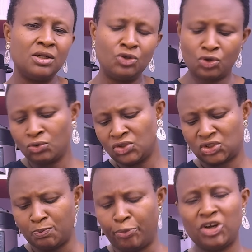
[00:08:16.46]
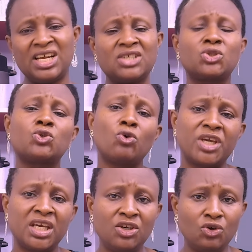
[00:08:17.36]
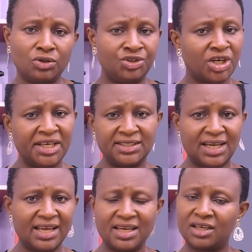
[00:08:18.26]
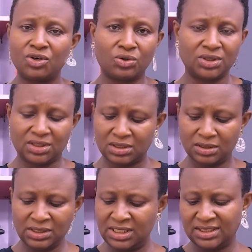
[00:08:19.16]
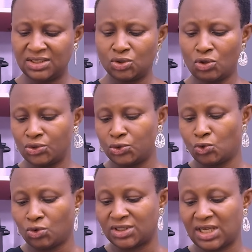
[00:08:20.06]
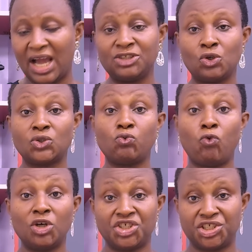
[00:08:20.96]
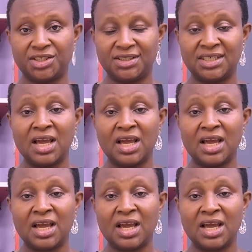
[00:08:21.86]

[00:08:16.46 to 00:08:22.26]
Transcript: don't bother soaking your dry tiger nut. This is not soaked. I just washed it.